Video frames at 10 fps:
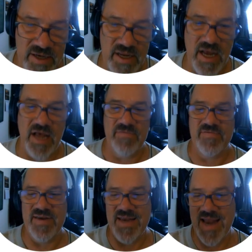of
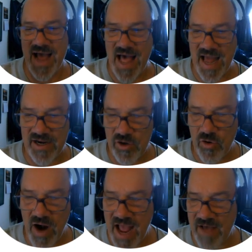not
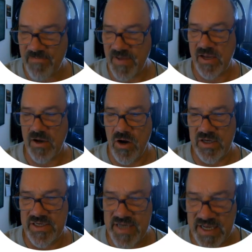graphing on
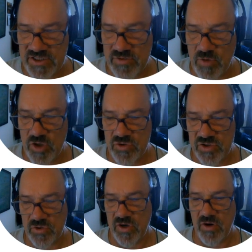Desmos
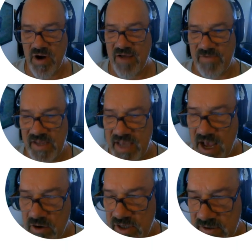or a graphing
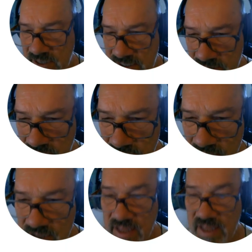calculator
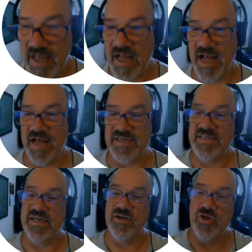
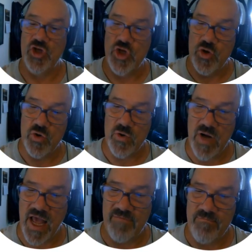until you
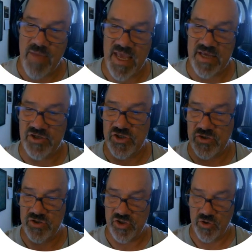have made your
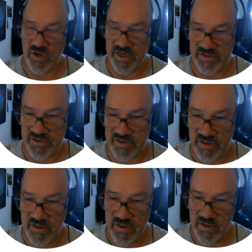choice.
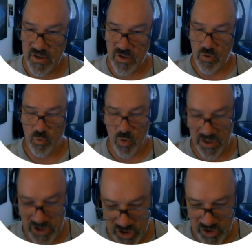
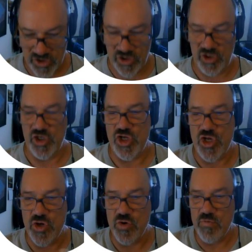Once
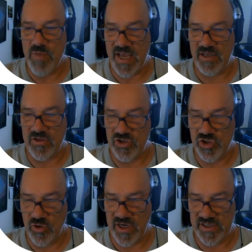you make the
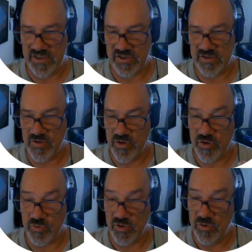choice
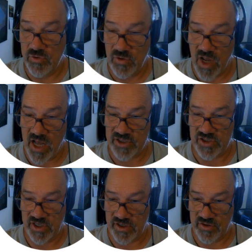through logic,
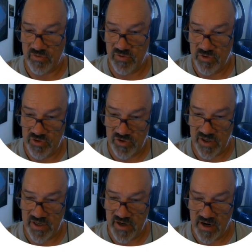through
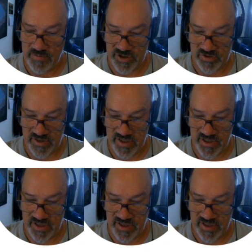trigonometry,